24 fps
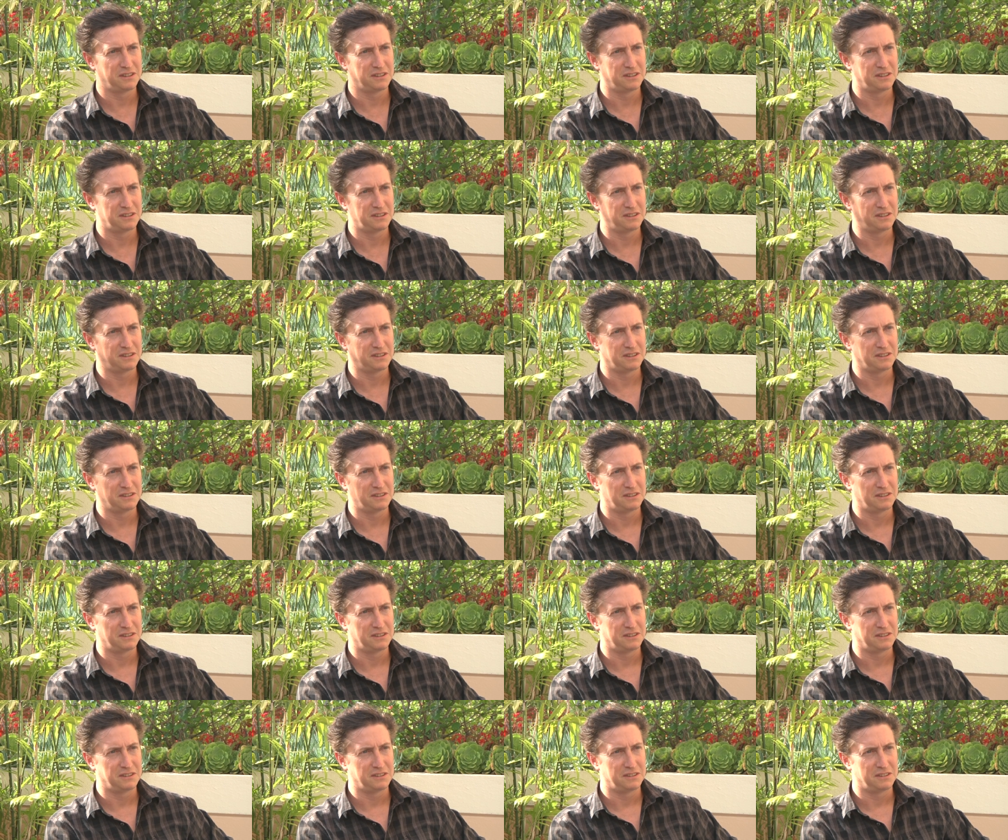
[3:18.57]
Five? You
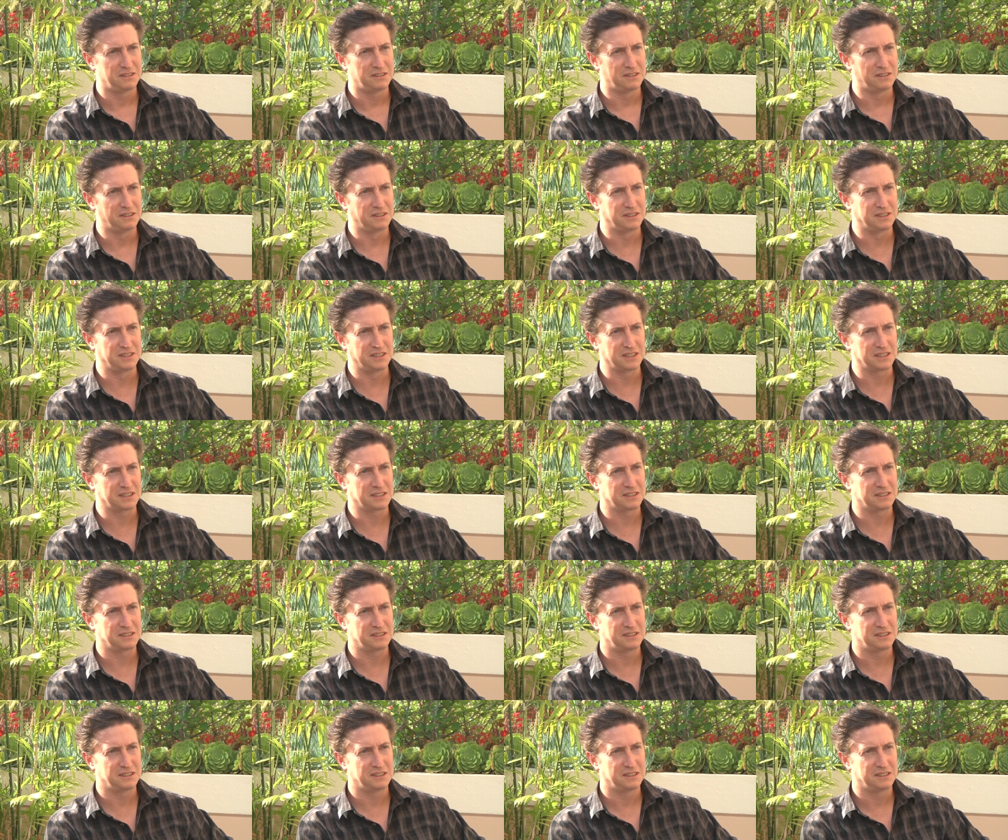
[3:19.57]
went to go, then or you six. Went by
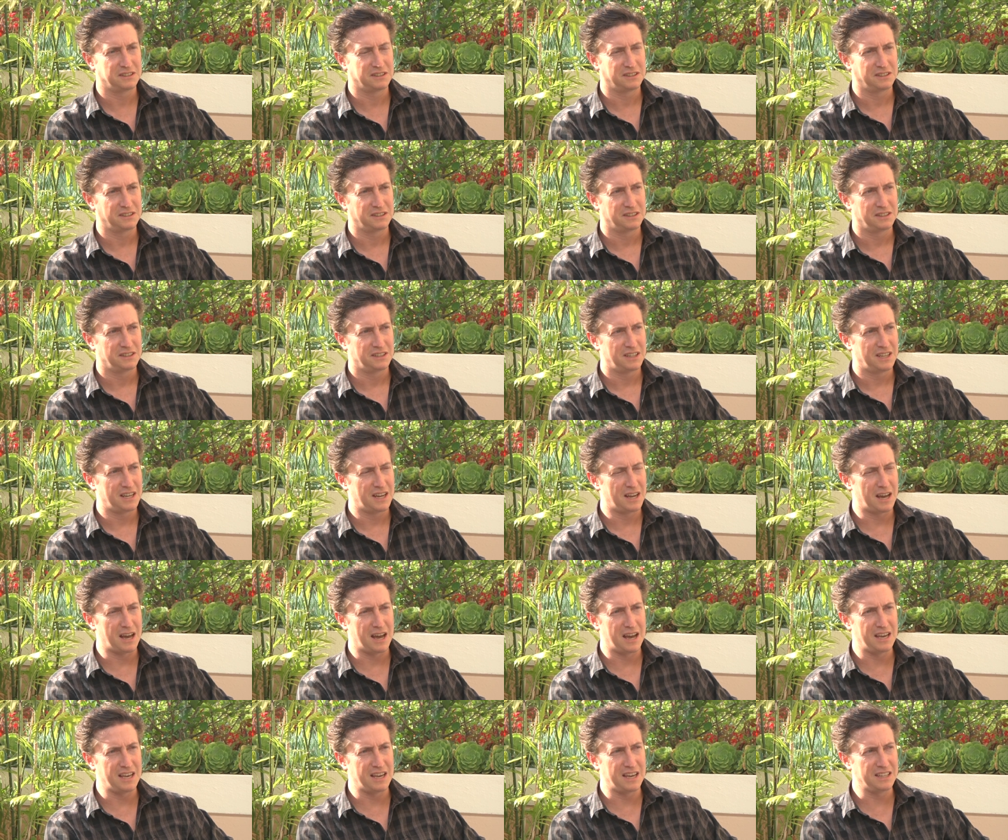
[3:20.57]
yourself, or you went with your
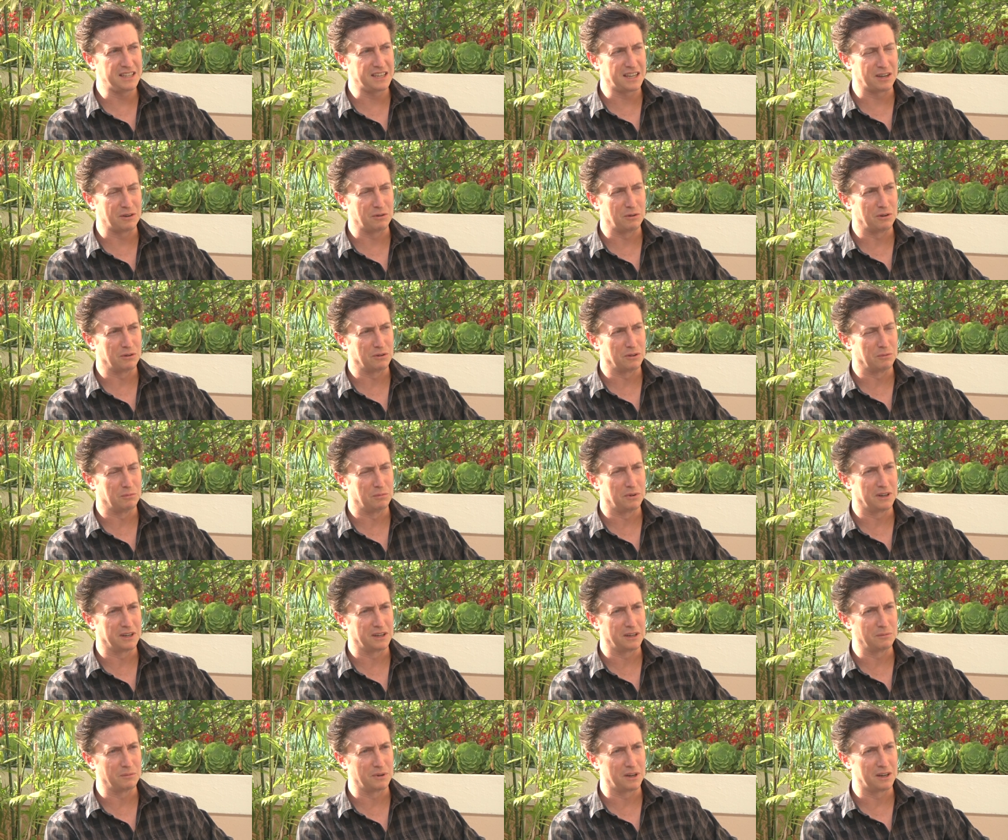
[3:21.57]
mom? I, I think I went with a
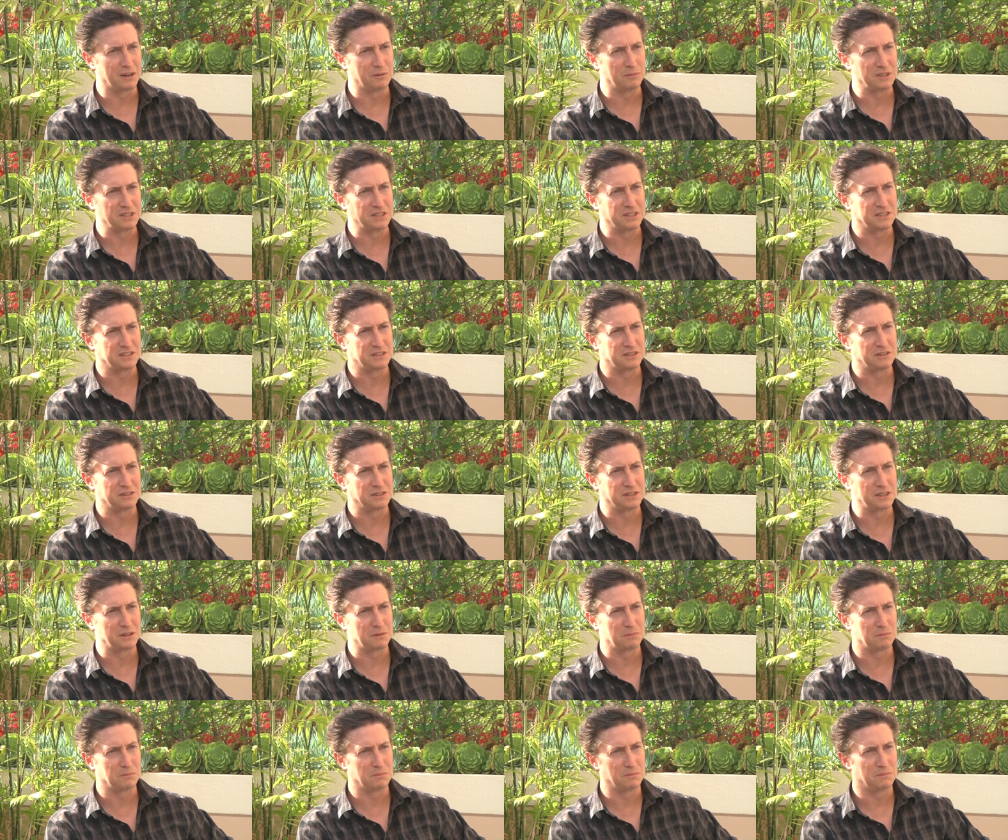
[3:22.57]
buddy of mine or my sister or
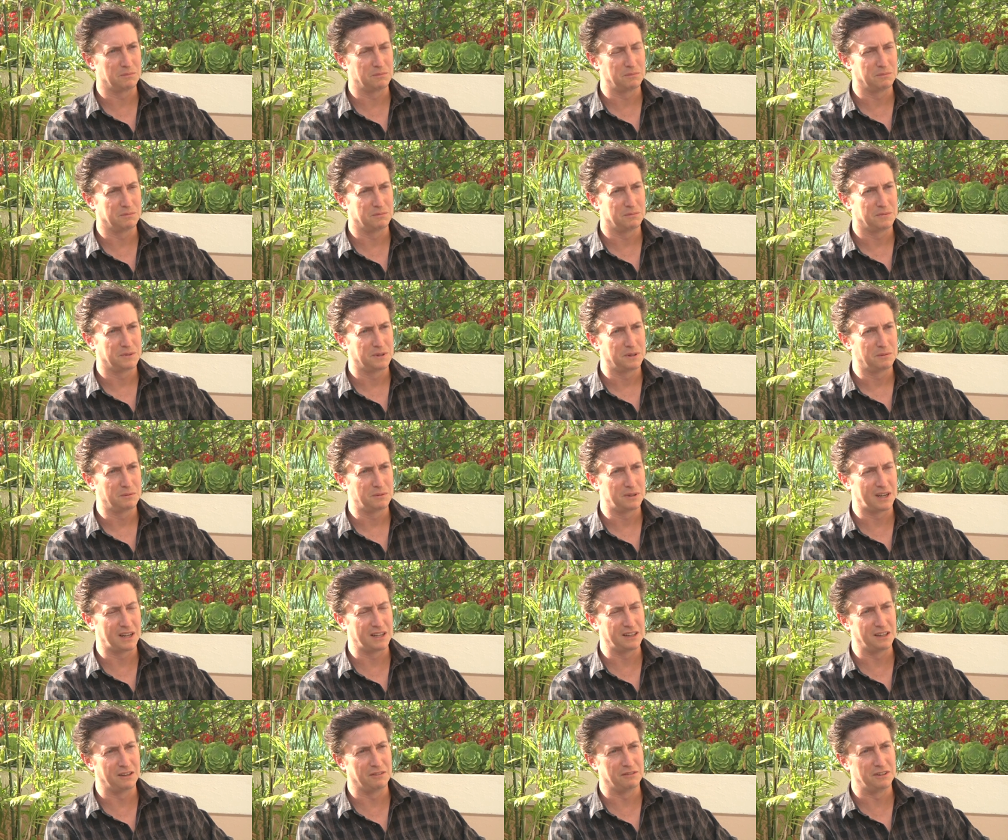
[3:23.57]
something. Huh. But
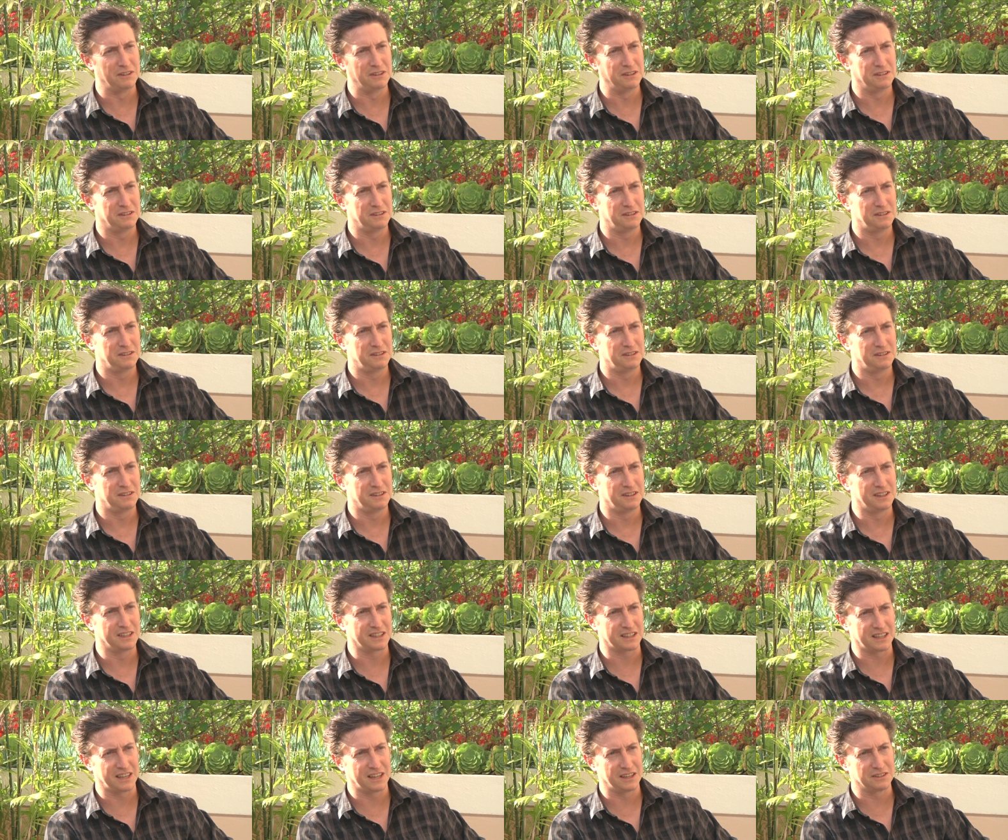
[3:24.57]
I loved it. I
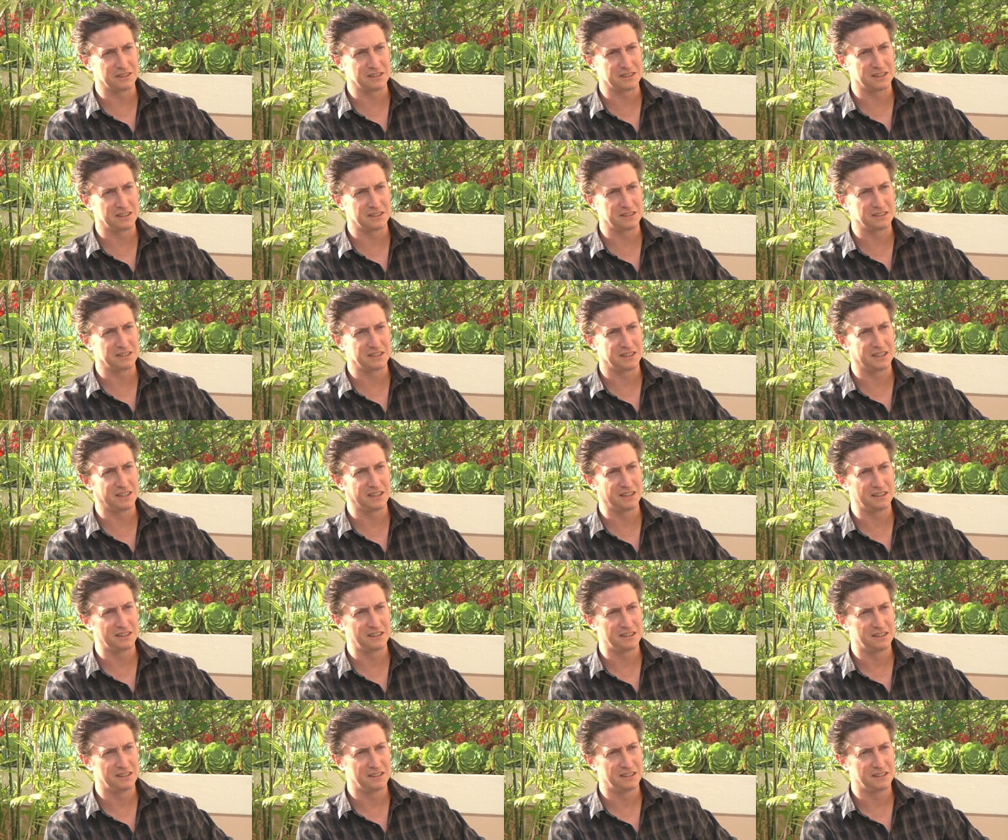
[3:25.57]
liked The Outsiders a lot.